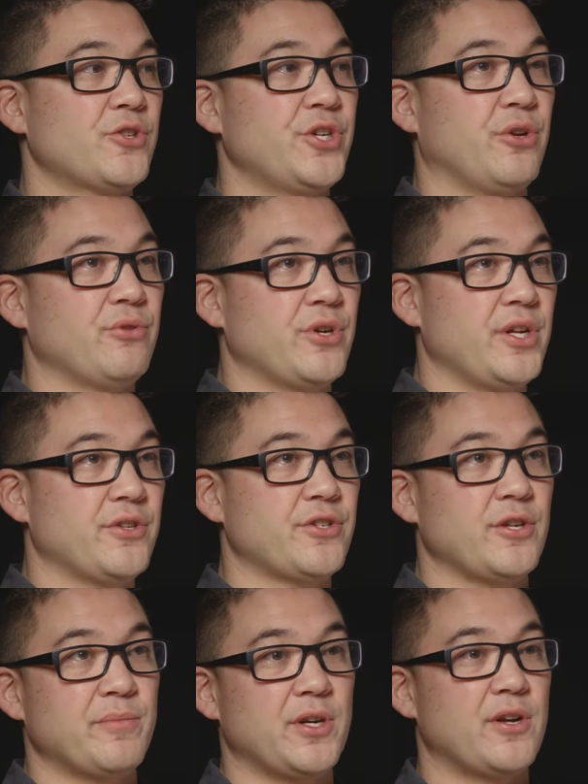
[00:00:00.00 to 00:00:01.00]
children and
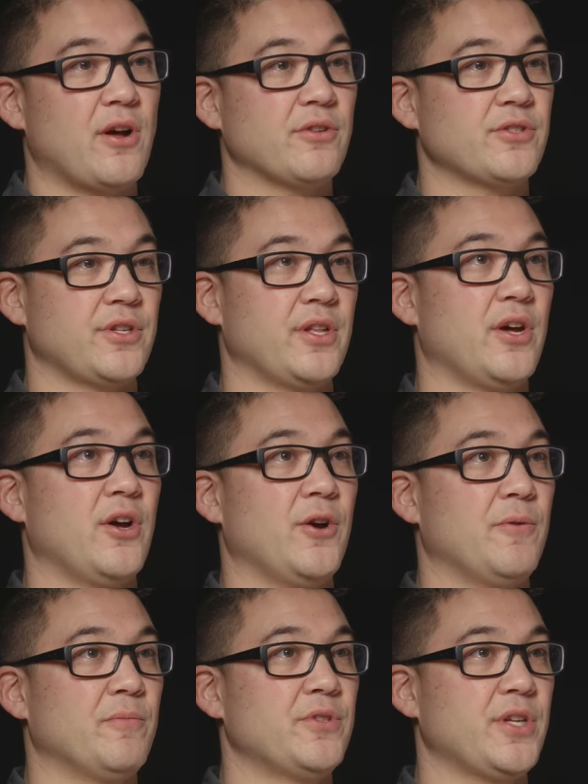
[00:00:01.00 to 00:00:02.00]
stupid adults in the
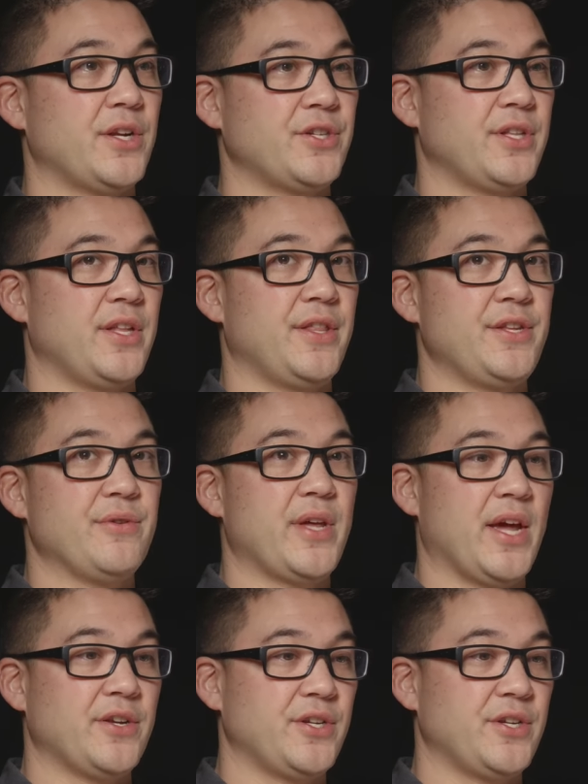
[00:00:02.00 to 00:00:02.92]
home such that you can't